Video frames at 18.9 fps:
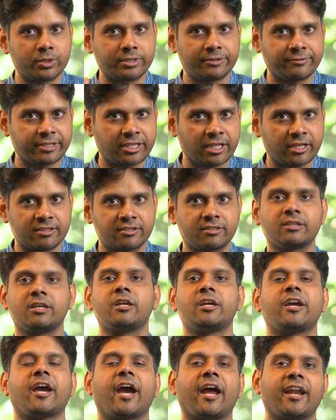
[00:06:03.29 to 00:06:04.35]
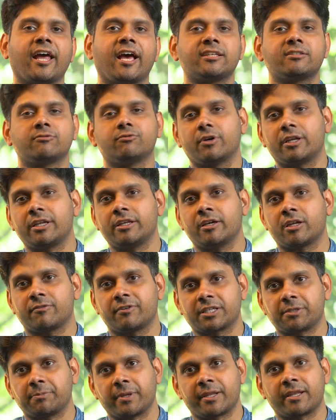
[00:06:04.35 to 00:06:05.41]
who is with us and has one year of
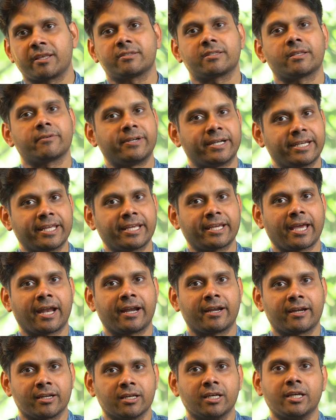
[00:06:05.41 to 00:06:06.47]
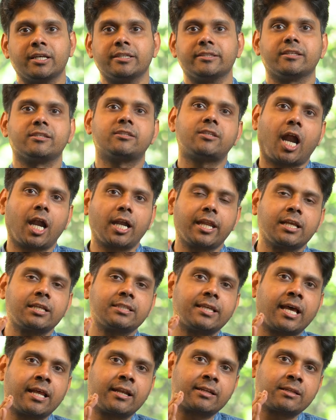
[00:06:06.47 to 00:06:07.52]
experience, they will take, and the starting
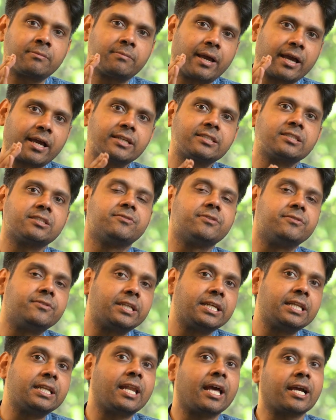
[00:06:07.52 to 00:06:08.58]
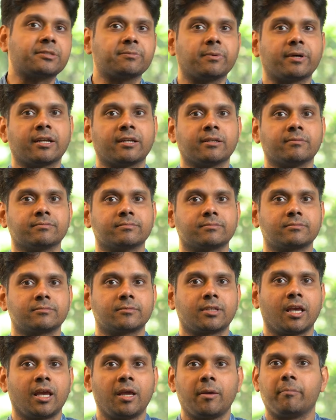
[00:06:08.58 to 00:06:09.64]
salary package is 15 lakhs per annum.
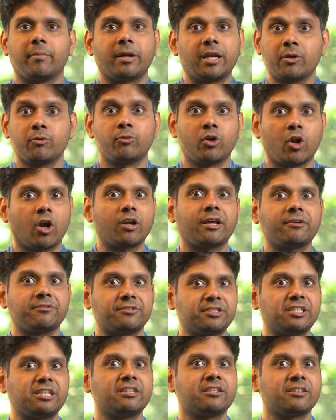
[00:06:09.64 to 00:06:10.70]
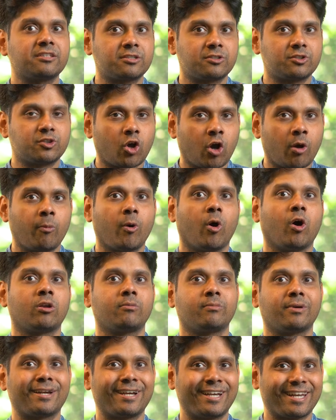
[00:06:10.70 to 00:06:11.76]
But you would not have seen this job
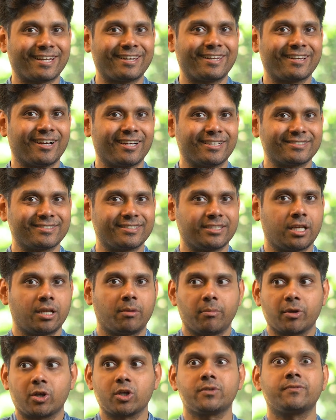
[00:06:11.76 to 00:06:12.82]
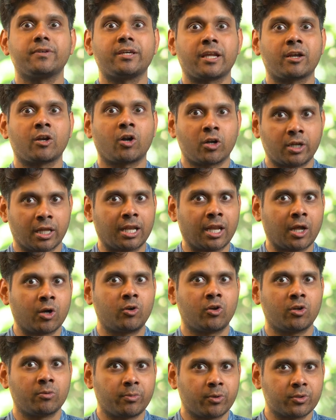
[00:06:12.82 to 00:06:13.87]
on Biotecnika because we are not
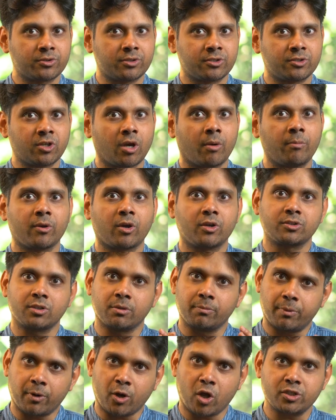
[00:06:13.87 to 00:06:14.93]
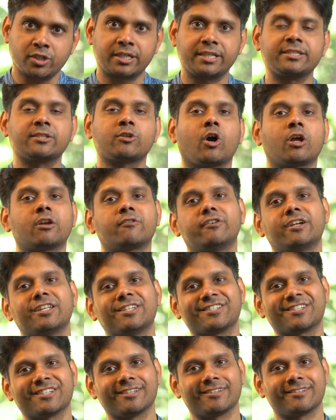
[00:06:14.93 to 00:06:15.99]
allowed to post this job because the project is
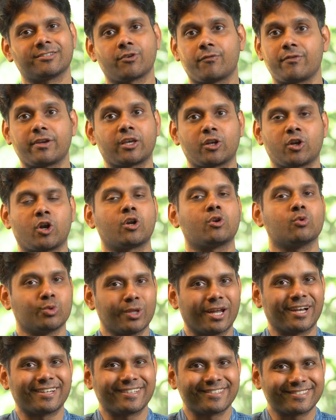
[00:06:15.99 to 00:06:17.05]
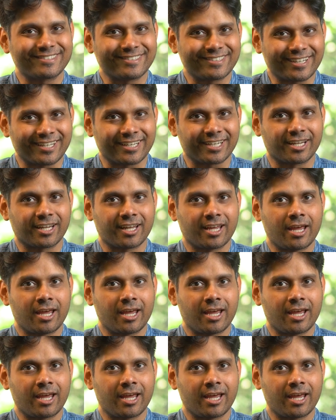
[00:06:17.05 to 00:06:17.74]
confidential. So we cannot do that, right?